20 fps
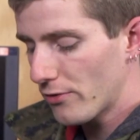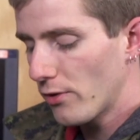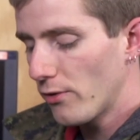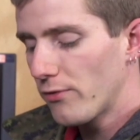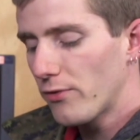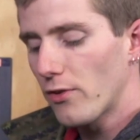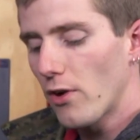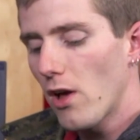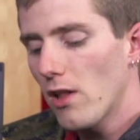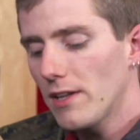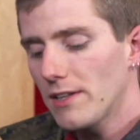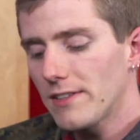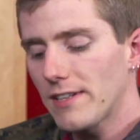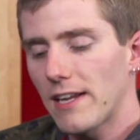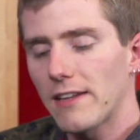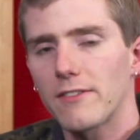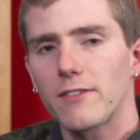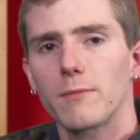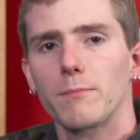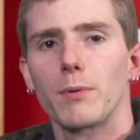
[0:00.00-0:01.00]
So for all
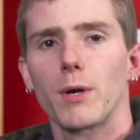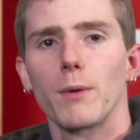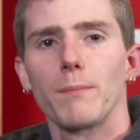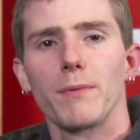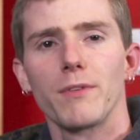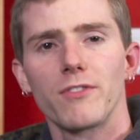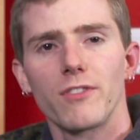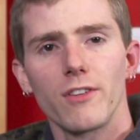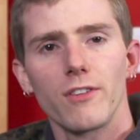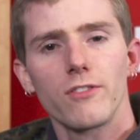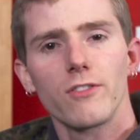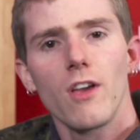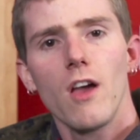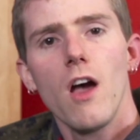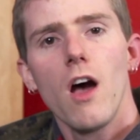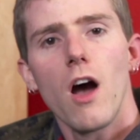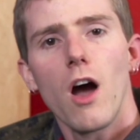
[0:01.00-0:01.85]
intents and purposes,